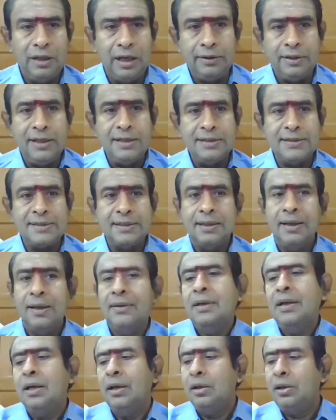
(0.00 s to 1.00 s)
That is
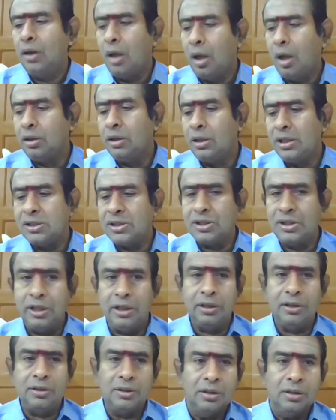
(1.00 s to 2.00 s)

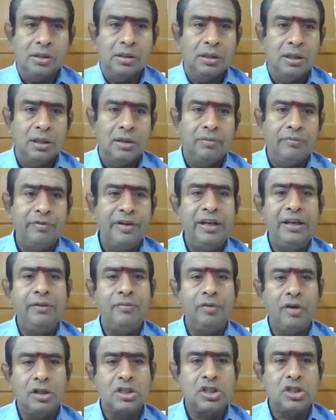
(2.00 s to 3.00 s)
non-resident. When
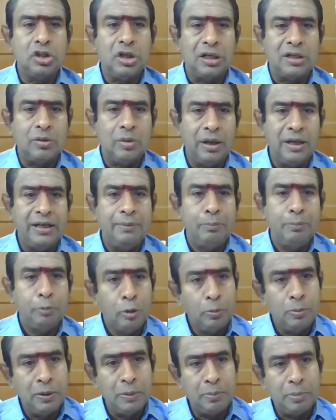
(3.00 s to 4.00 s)
he wants to acquire
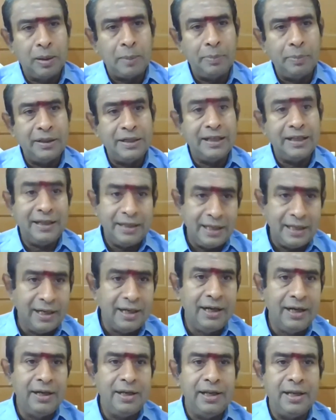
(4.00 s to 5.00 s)
immovable property
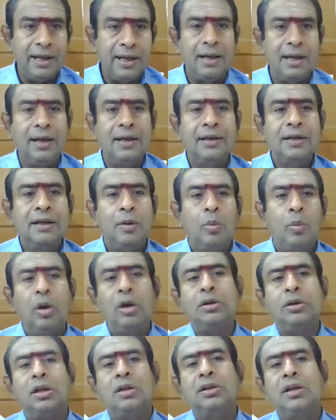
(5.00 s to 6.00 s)
in India,
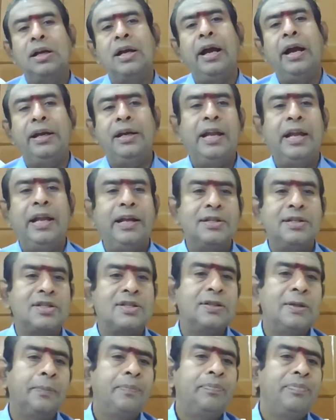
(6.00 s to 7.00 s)
what are the
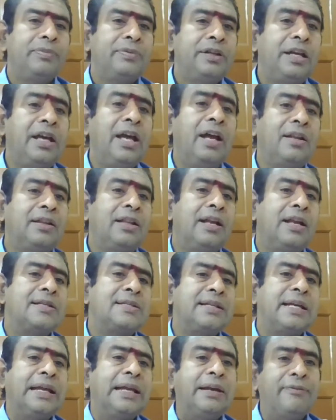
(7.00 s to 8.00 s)
guidelines? Here there
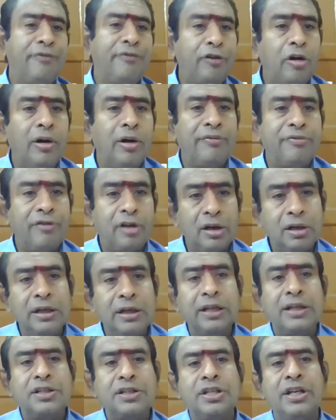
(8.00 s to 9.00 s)
is an inflow of
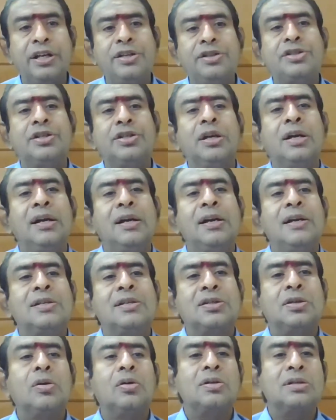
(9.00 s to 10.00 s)
foreign exchange,
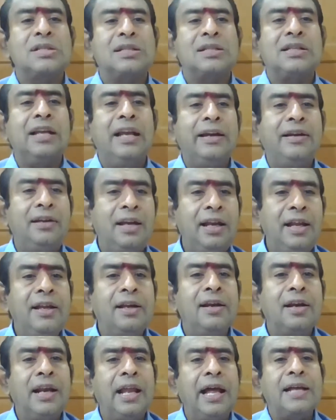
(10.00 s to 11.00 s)
so slightly
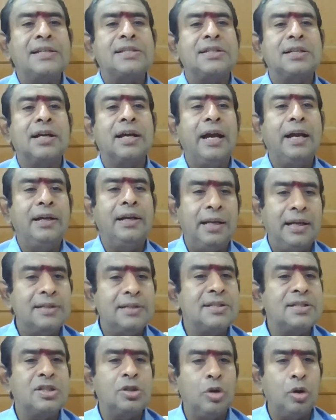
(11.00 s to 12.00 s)
relaxed
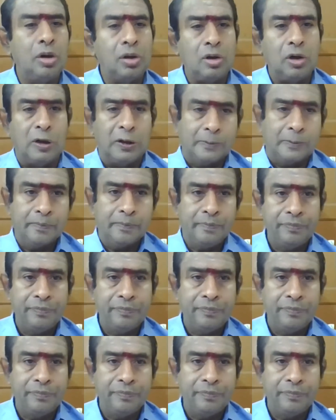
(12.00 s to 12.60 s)
guidelines you have got.